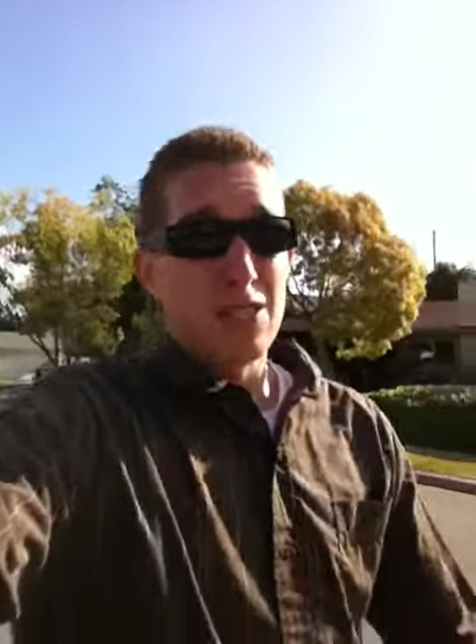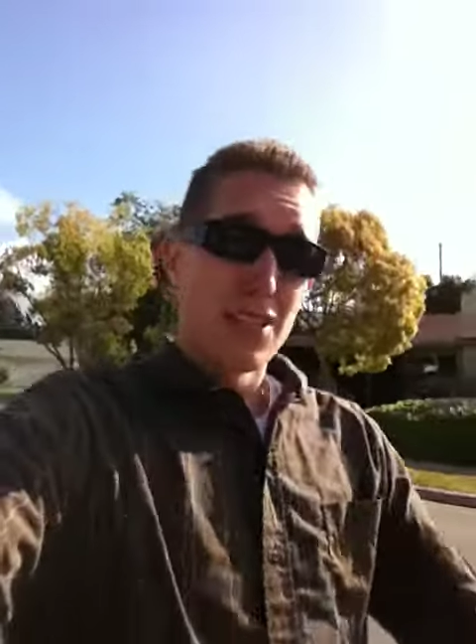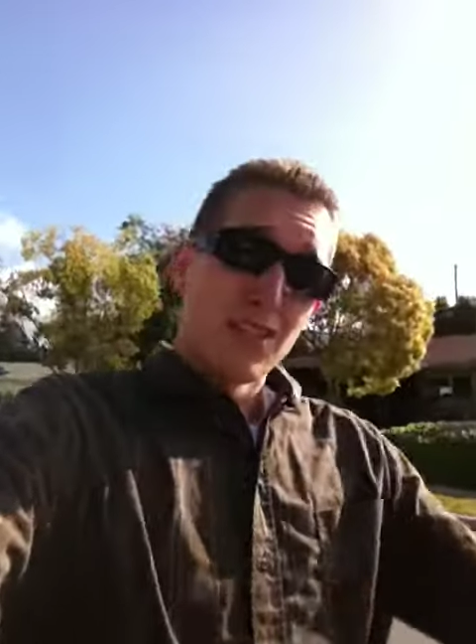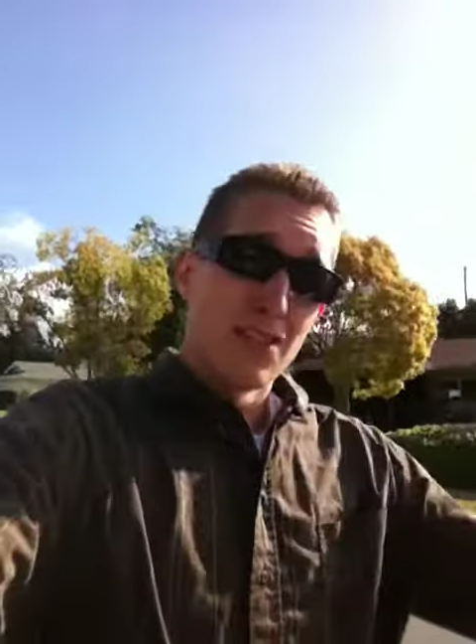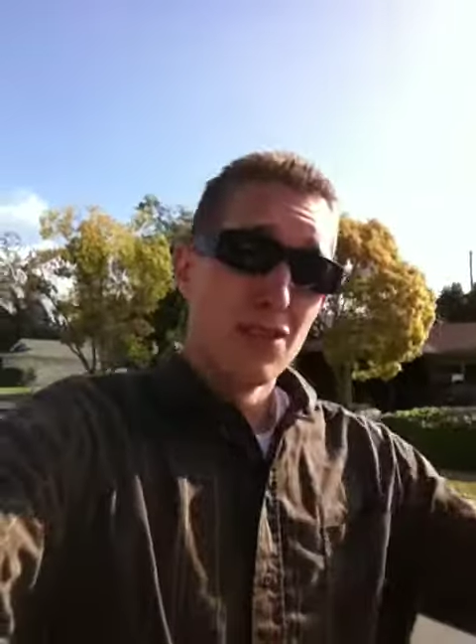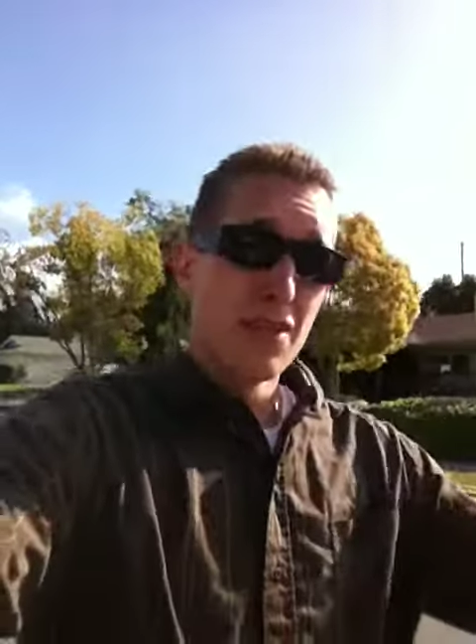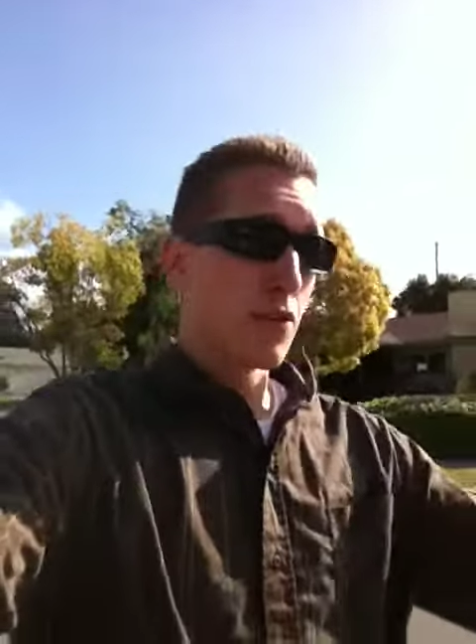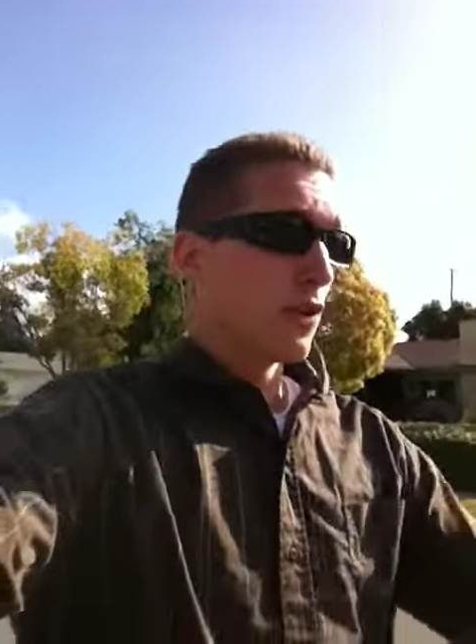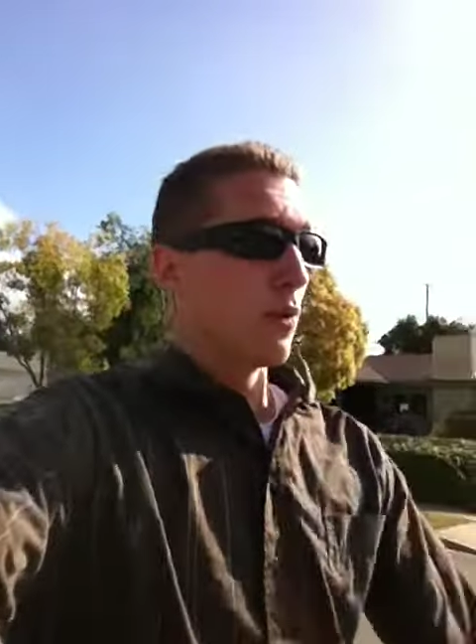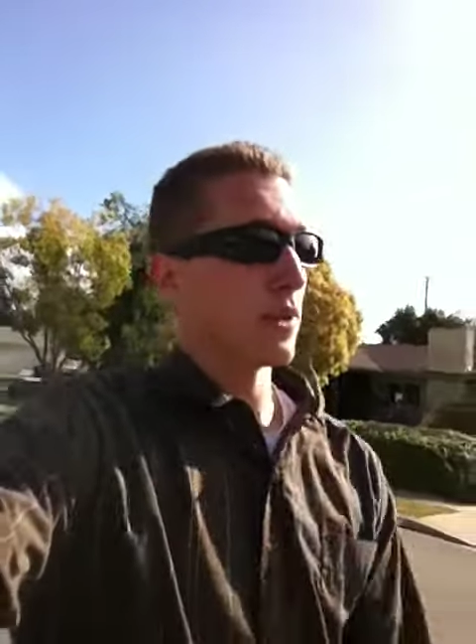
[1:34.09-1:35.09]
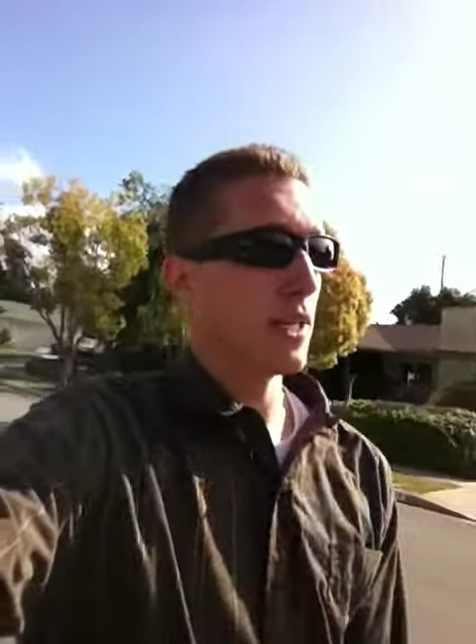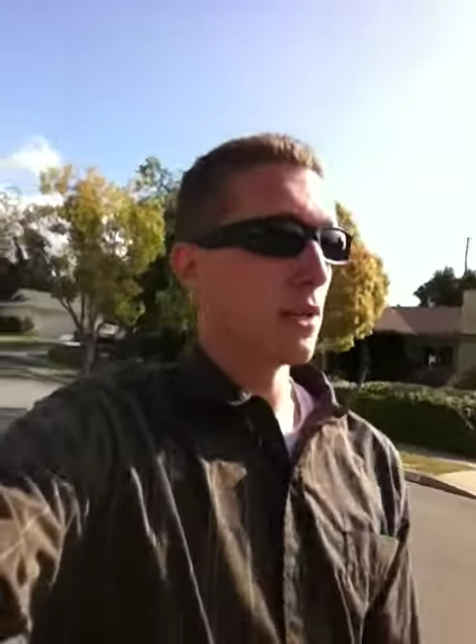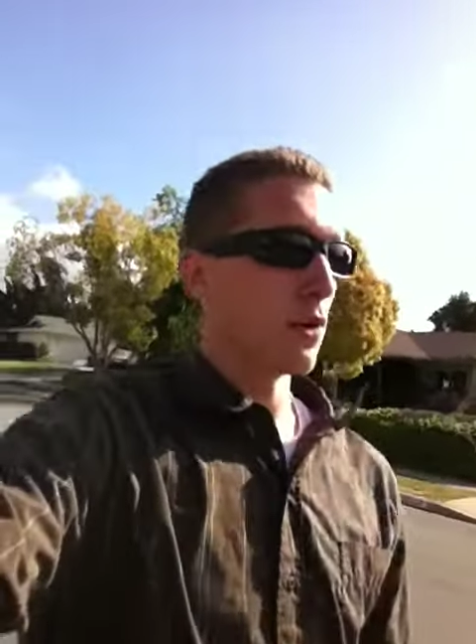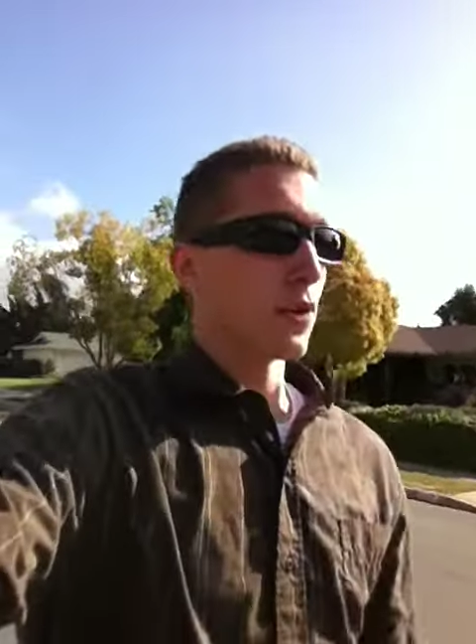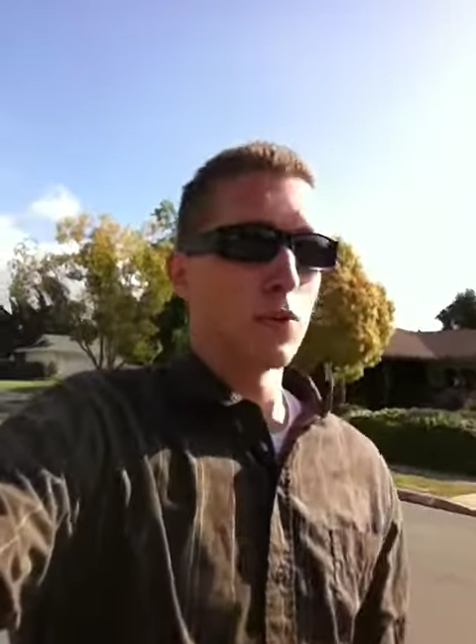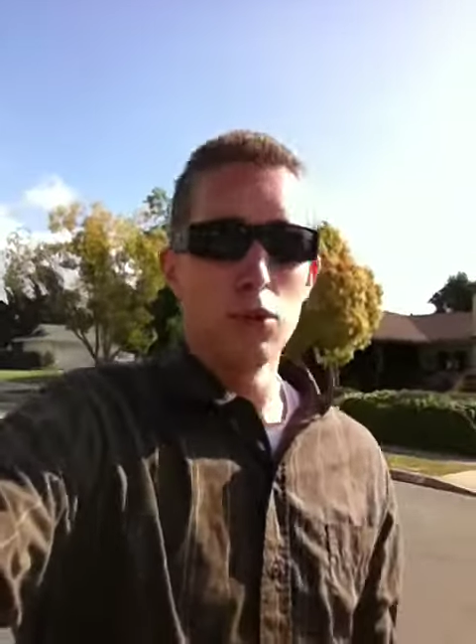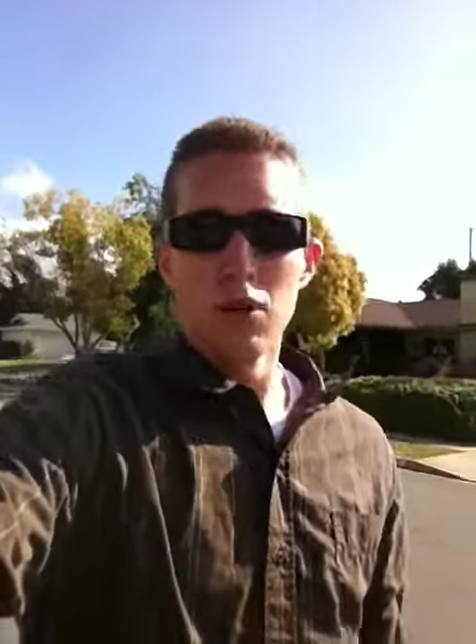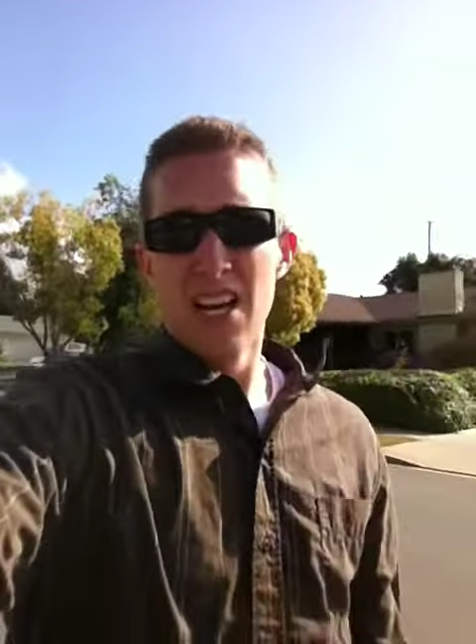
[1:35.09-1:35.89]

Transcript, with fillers: because you never know what they go through,